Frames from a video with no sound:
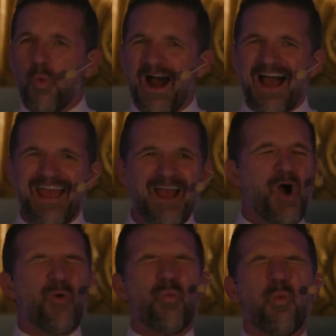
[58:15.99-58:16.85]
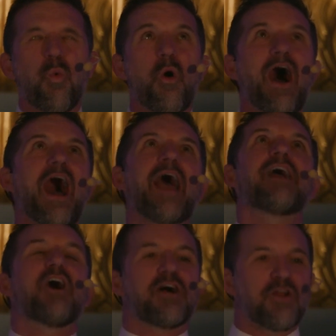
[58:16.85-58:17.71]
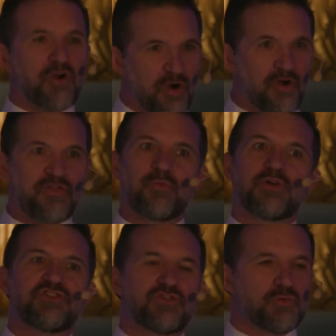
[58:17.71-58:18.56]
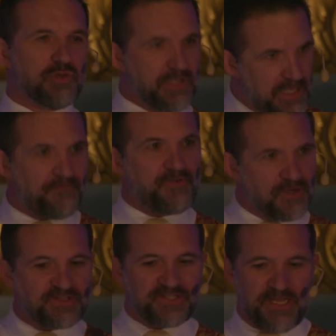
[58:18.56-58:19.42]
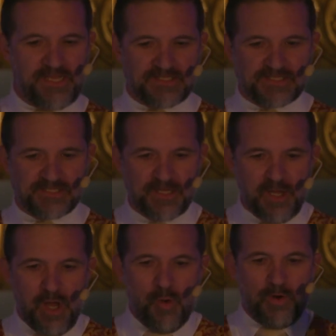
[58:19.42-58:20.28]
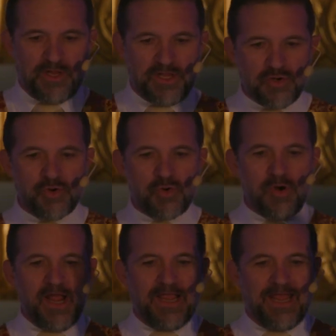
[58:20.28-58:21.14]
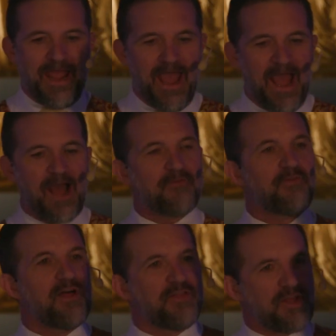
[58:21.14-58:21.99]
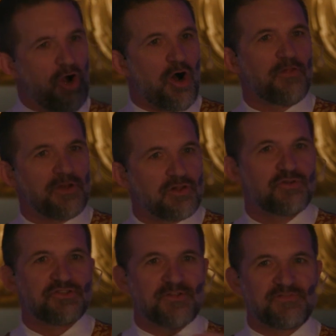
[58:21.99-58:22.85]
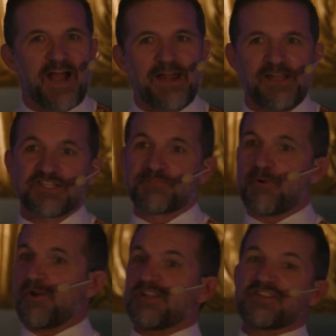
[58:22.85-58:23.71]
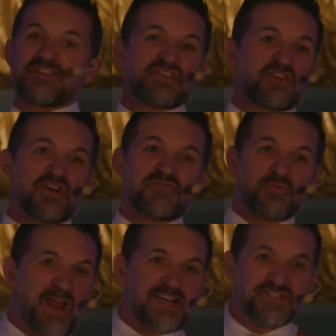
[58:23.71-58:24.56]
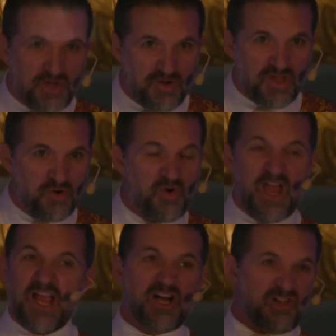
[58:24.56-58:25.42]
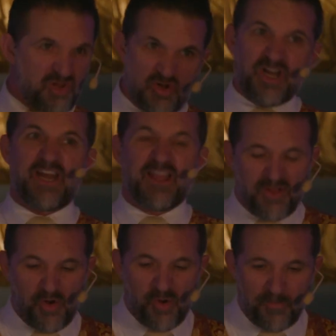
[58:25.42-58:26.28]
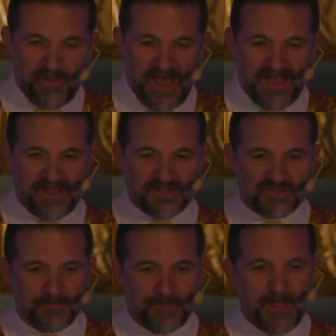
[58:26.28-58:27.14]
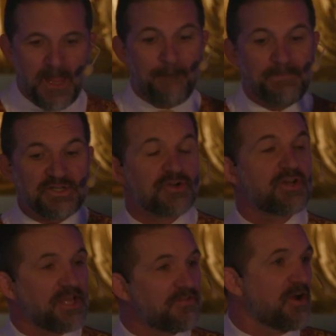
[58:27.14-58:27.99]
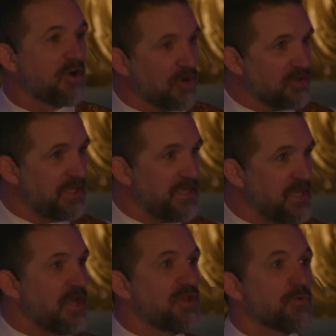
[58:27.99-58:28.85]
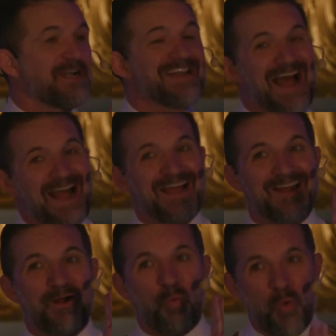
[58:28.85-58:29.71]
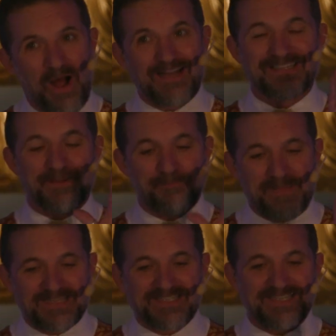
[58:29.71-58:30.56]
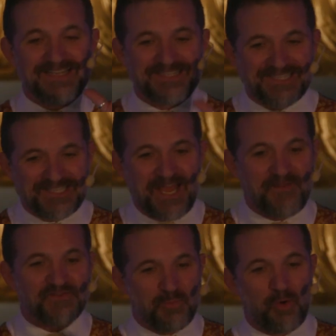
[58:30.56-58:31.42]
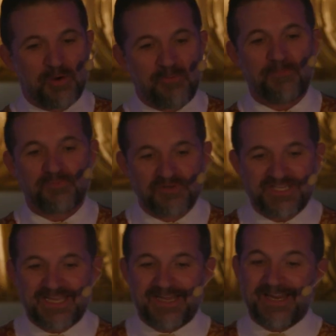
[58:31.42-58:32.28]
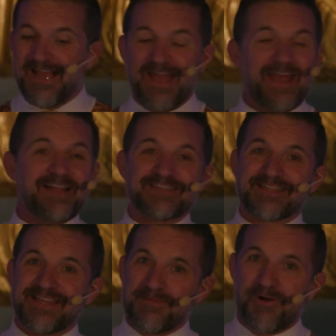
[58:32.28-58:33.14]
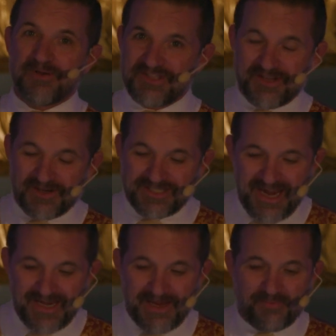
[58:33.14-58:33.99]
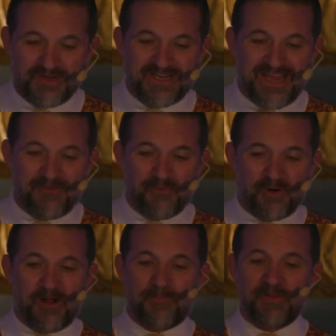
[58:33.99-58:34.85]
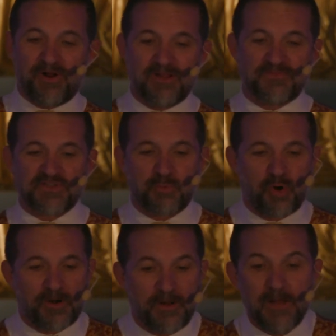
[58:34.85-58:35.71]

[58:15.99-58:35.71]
on earth would you leave your seats when you can have the all-inclusive dining experience served right to you, included in the whole package? Be sure to get there early. You are not going to want to miss Steph's warm-up routine. It is the most entertaining pregame warm-up in all of sport.